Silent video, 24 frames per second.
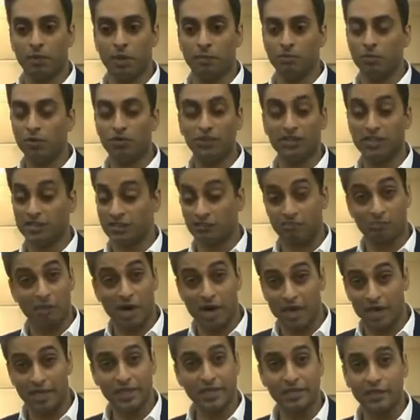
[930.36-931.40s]
movies of
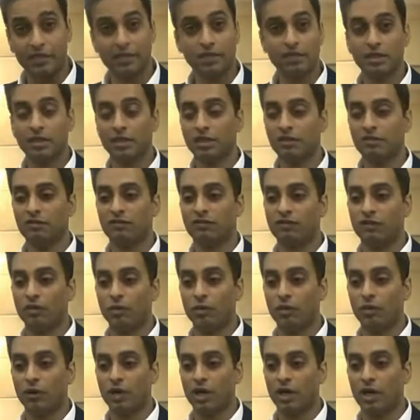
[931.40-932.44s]
mine,
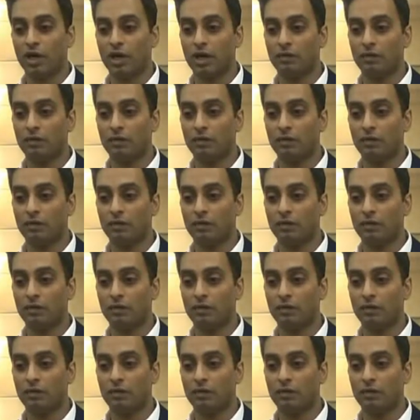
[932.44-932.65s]
for